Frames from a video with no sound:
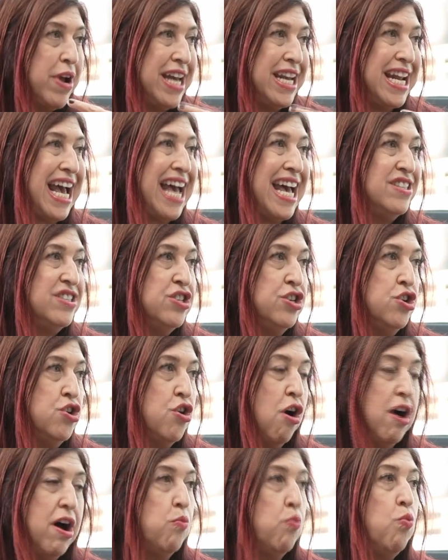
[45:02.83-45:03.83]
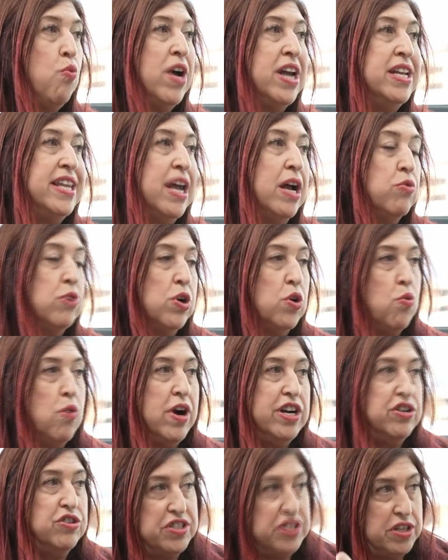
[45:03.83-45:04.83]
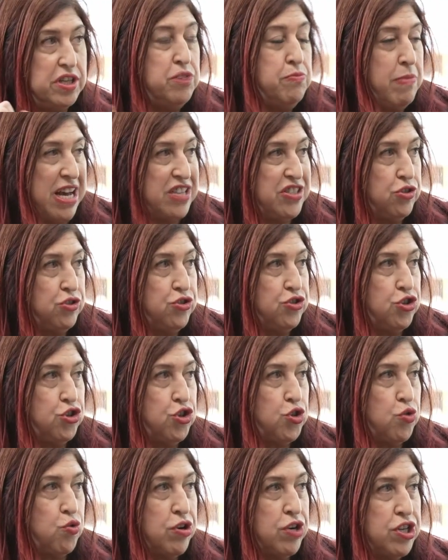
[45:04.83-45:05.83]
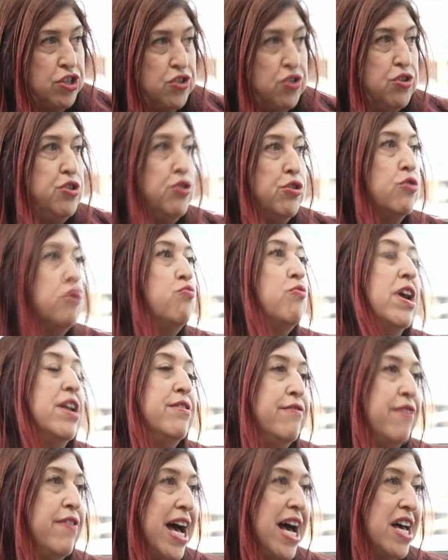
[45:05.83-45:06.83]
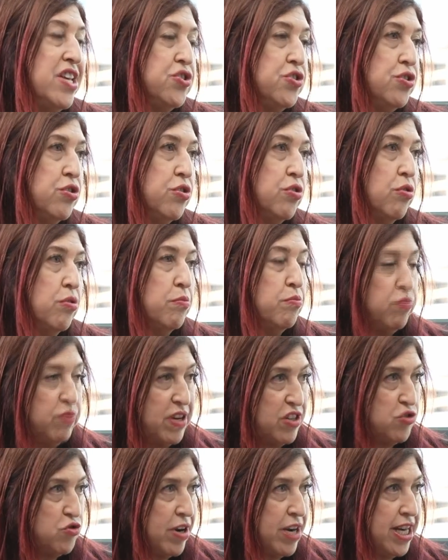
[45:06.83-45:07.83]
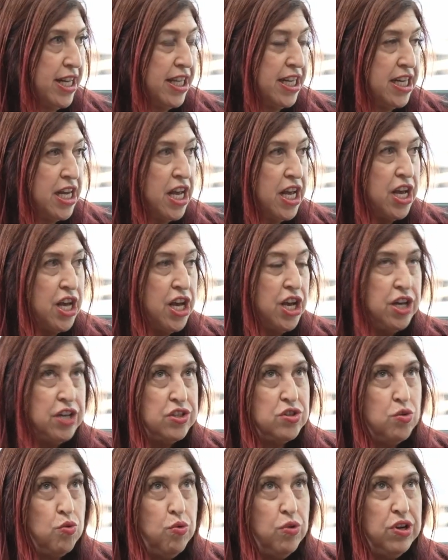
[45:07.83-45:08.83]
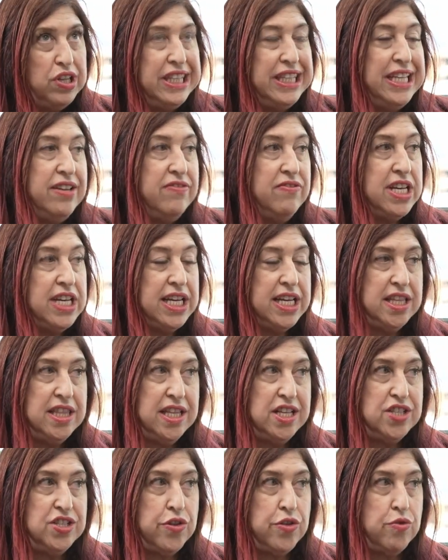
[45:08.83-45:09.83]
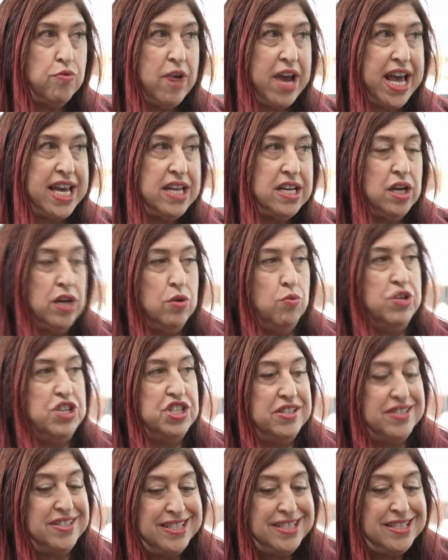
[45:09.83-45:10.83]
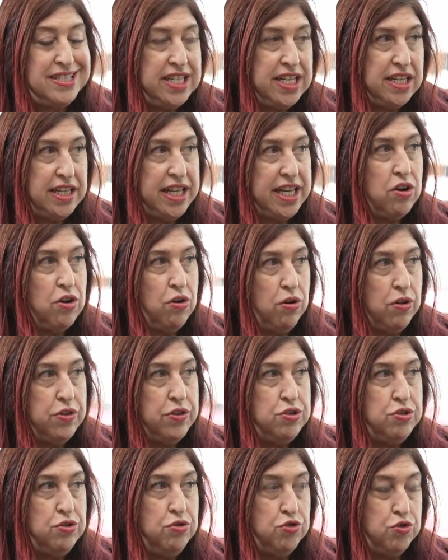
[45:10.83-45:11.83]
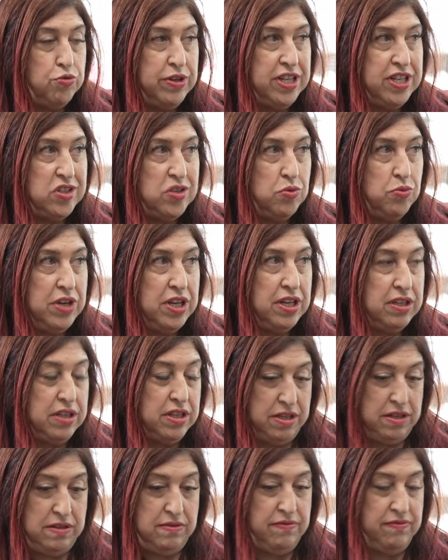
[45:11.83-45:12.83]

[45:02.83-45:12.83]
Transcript: threat as not one that requires the muscles to shorten so you can run faster yeah, yeah, yeah. or adrenaline so we're living in this threat, which is stealing all the nutrients we